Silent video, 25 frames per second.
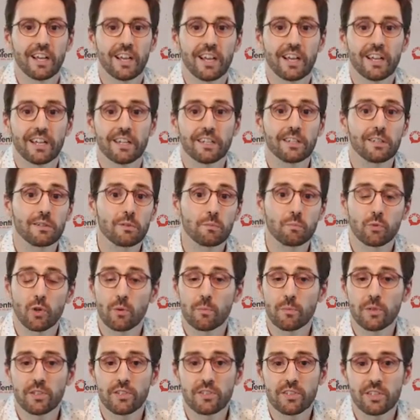and
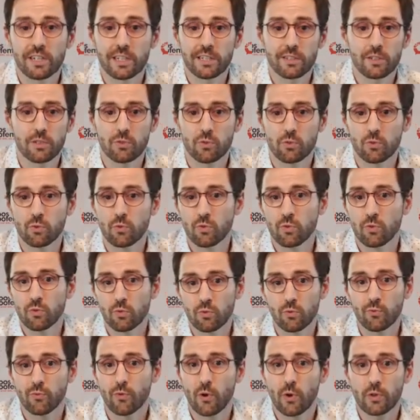probably decided
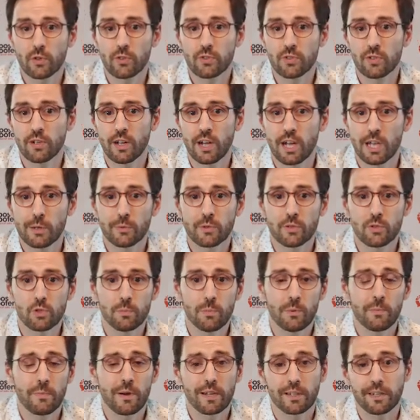to focus on hyper and
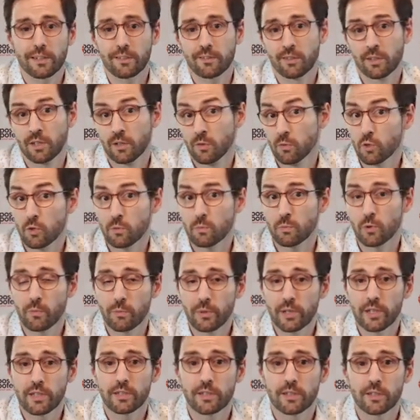supermarkets, which is
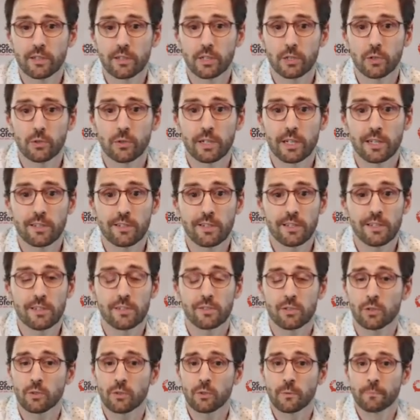probably a good idea.
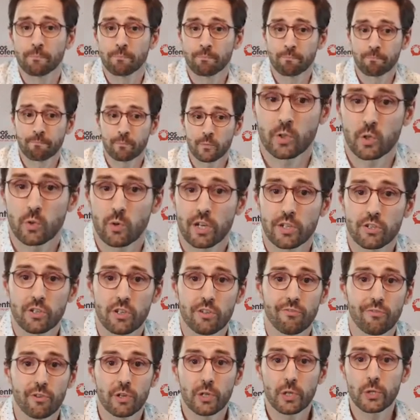So we're actually
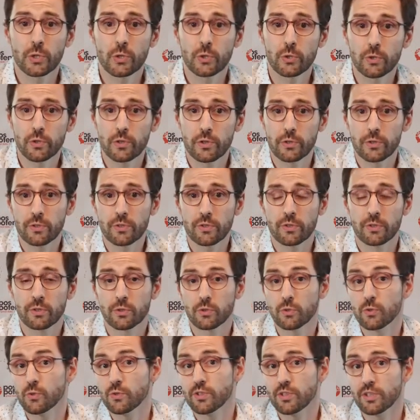very curious
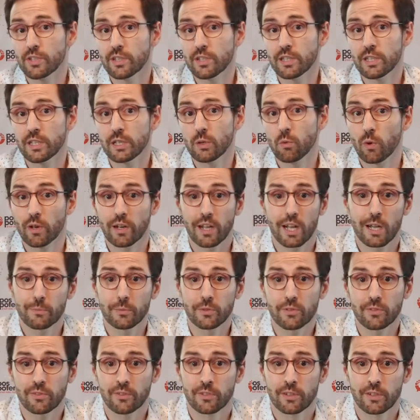to see what
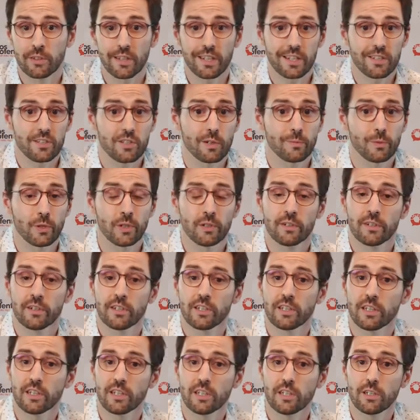happens next summer,
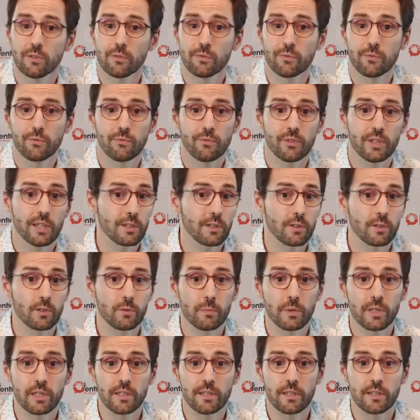if they're going to
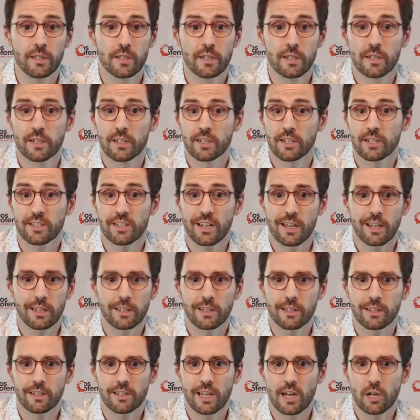be
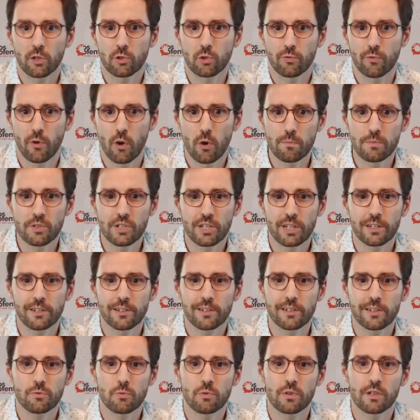attacking the out-of-home channel
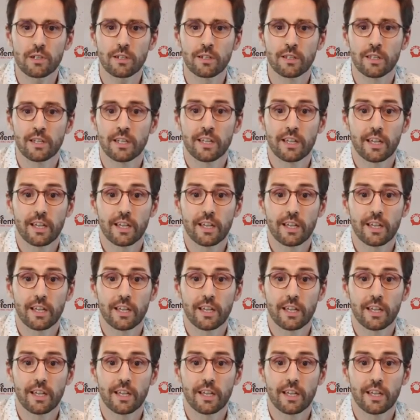as well,